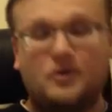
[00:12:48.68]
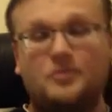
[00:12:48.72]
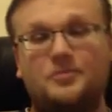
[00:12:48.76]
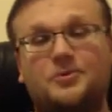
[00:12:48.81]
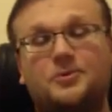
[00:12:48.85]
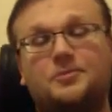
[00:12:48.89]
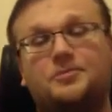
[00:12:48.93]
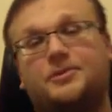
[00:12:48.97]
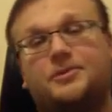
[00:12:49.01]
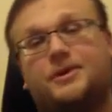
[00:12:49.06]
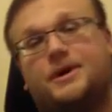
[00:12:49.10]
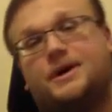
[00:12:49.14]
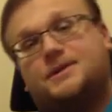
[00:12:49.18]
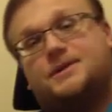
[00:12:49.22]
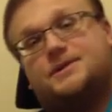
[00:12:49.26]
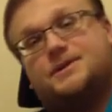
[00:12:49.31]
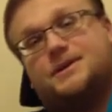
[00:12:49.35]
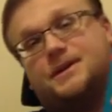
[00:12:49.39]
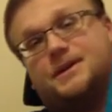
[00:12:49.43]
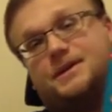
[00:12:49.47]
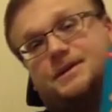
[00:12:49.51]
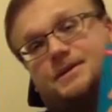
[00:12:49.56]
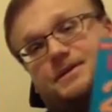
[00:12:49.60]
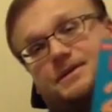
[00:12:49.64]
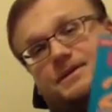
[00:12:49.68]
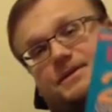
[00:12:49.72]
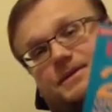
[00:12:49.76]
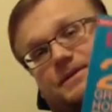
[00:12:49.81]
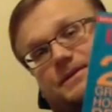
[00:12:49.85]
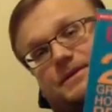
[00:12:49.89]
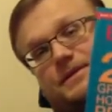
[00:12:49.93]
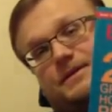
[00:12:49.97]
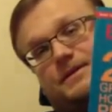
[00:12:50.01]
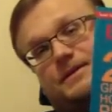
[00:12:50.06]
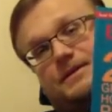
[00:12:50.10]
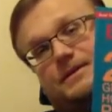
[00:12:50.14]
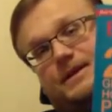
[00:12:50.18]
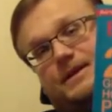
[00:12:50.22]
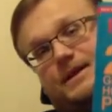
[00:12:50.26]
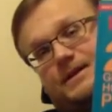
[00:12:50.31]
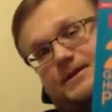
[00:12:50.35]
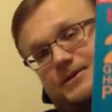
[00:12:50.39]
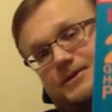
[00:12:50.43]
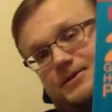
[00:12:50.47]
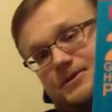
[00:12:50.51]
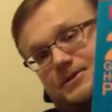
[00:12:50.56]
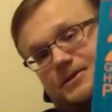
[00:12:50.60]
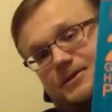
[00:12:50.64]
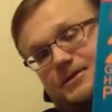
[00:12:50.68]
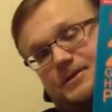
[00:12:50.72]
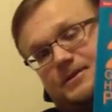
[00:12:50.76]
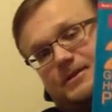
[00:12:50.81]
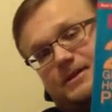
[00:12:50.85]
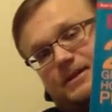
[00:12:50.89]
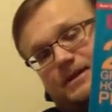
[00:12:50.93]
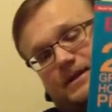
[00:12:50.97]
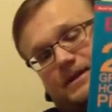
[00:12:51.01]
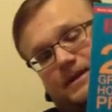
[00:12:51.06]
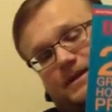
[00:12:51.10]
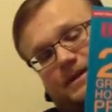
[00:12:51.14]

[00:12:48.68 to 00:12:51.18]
homebrew projects uh, edition.